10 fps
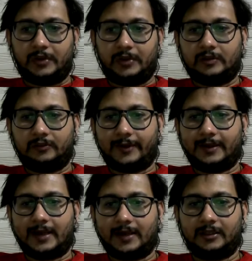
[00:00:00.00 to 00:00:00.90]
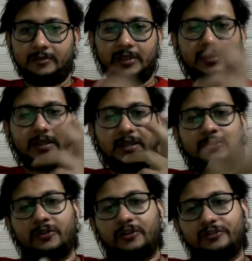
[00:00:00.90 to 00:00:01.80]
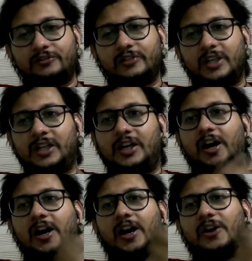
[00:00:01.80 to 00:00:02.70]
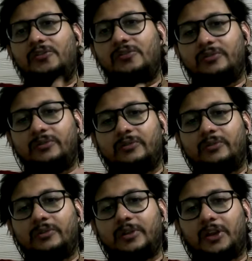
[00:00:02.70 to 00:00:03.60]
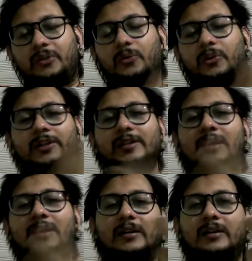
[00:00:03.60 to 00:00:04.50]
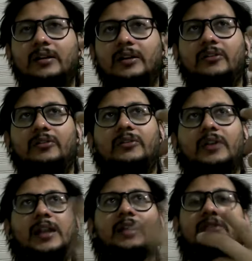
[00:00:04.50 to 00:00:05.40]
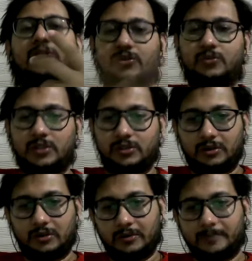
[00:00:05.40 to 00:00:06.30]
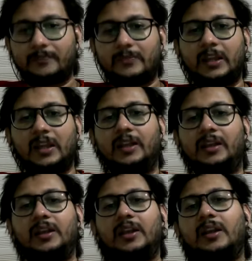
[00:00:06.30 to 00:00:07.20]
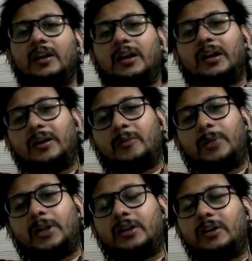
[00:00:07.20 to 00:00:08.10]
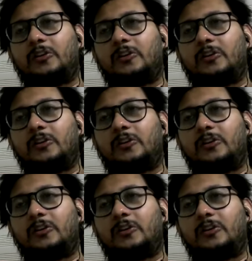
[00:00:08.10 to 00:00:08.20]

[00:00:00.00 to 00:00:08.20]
person of enlightenment thinks of how, what is the right situation, but